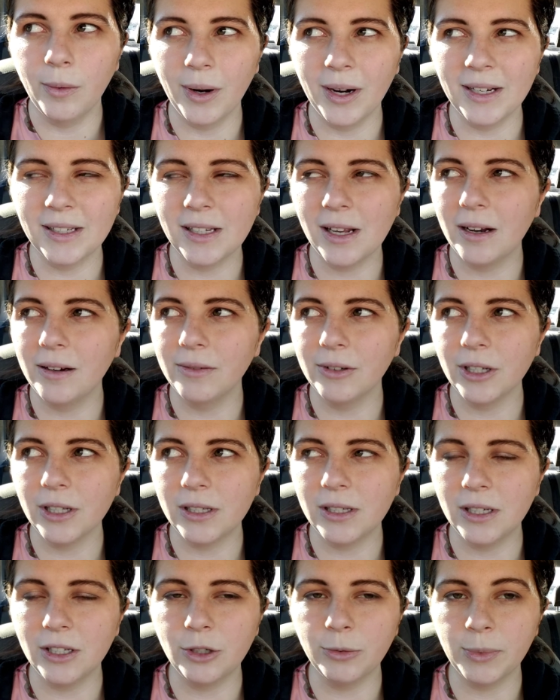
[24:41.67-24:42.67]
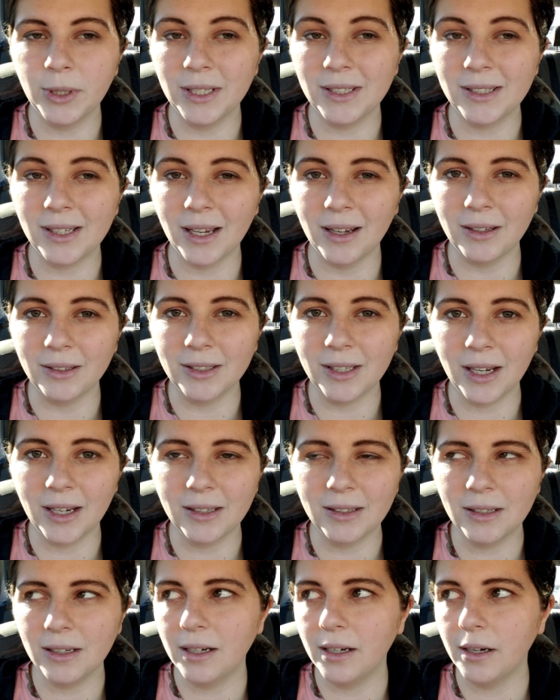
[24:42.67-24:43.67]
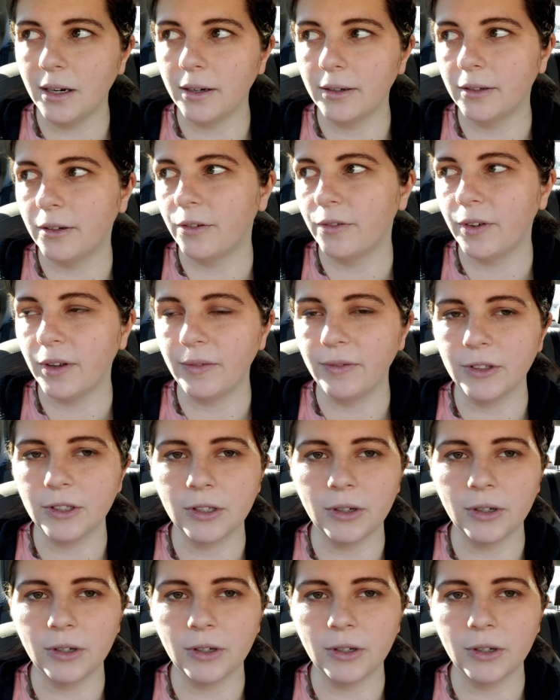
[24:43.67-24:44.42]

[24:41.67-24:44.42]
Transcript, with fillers: Whereas I didn't really see too many sale signs in here. I don't know if I even